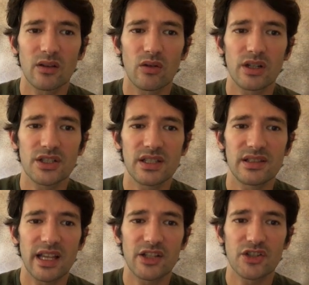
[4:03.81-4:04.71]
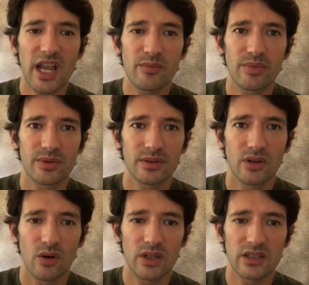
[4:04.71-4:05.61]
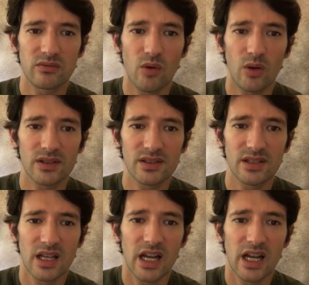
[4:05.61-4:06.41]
oranges take shape on its walls,